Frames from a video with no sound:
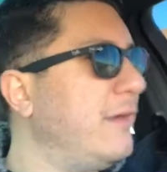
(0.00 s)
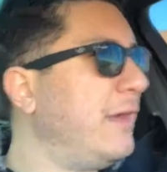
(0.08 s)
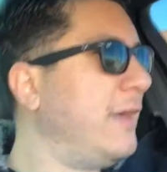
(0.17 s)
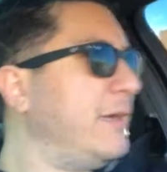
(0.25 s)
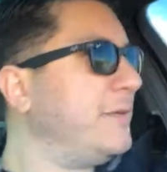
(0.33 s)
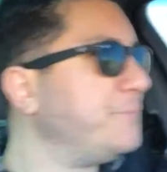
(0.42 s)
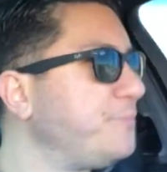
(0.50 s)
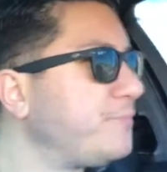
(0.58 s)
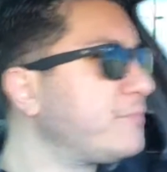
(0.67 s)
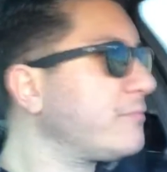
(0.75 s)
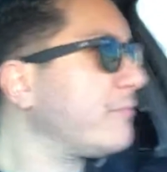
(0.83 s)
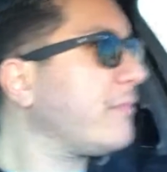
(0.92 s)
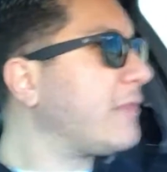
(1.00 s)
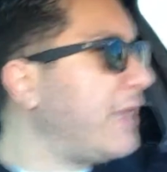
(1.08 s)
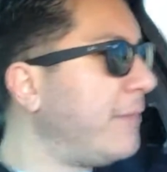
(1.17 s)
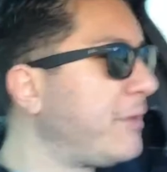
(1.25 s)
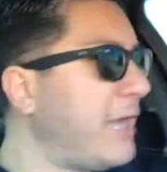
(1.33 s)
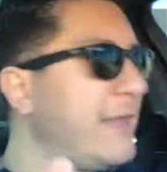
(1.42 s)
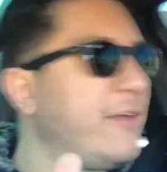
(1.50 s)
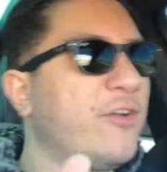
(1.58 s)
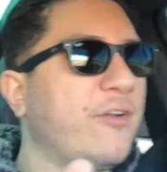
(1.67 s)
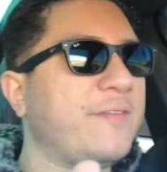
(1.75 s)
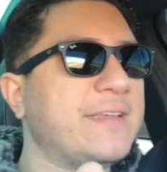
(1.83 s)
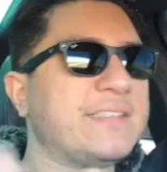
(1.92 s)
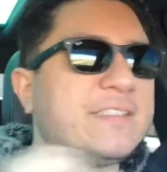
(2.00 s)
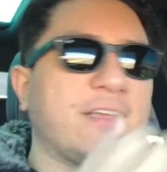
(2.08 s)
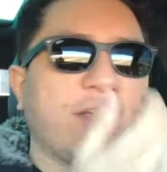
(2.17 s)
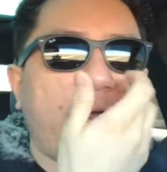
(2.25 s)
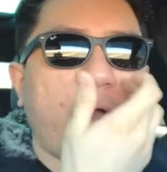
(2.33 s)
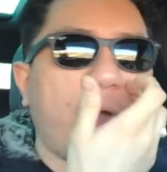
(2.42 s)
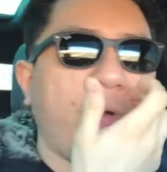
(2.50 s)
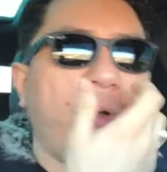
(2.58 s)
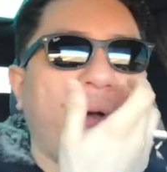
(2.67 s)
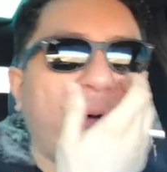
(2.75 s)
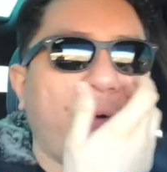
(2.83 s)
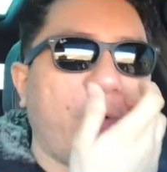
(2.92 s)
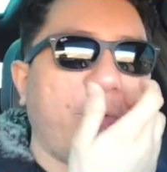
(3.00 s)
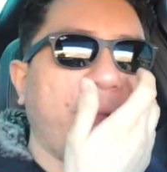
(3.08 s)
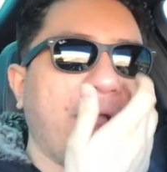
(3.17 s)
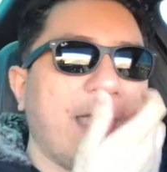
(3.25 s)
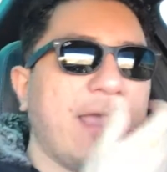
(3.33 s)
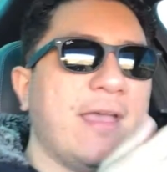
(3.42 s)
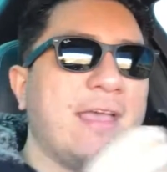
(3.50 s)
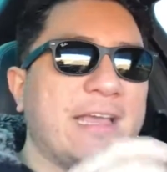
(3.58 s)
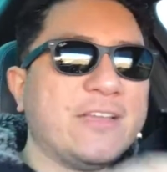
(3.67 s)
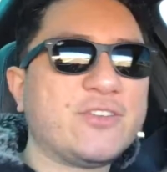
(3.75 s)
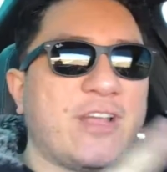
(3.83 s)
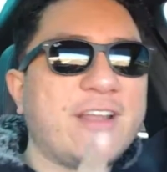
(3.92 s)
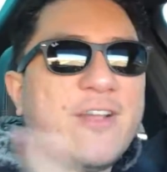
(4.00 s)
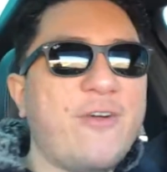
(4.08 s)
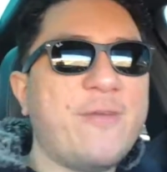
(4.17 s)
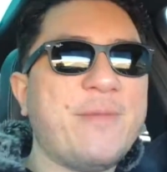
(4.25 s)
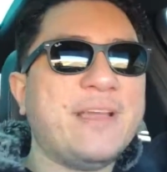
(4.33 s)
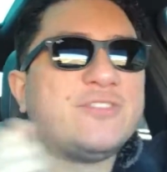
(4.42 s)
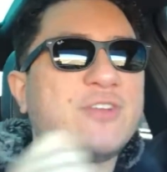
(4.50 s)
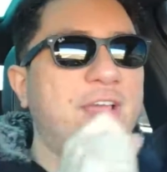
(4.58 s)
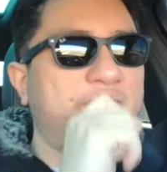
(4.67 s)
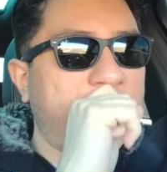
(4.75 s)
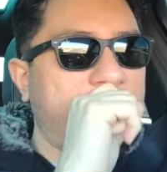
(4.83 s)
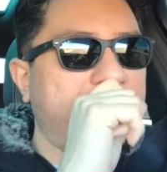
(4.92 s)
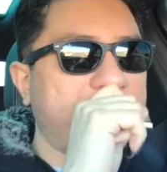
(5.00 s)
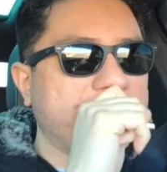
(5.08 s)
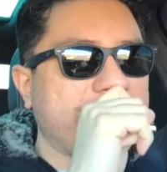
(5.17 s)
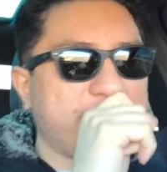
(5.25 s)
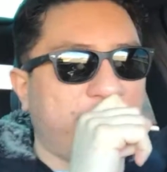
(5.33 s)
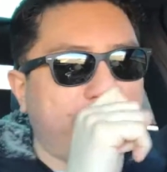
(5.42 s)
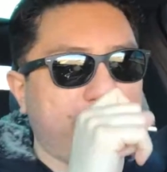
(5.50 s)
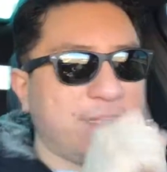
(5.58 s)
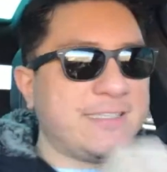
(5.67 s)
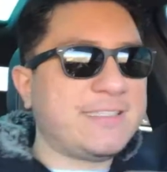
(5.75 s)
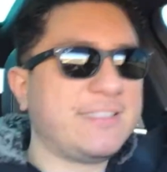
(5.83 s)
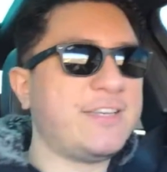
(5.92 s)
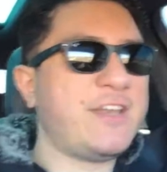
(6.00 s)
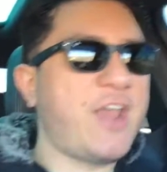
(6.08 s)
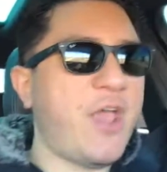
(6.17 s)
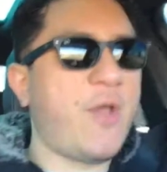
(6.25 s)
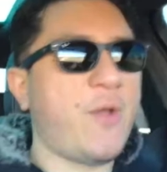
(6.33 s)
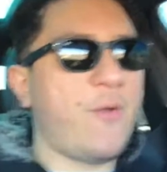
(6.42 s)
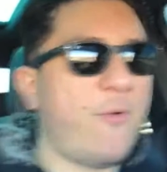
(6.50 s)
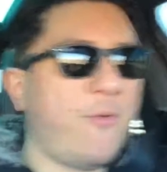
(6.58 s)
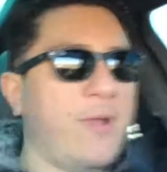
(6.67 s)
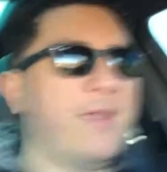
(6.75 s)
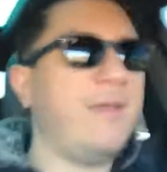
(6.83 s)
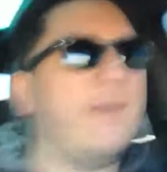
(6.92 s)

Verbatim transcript: Um, I'm kind of nervous to go home and try to go up my driveway because it's all full of snow.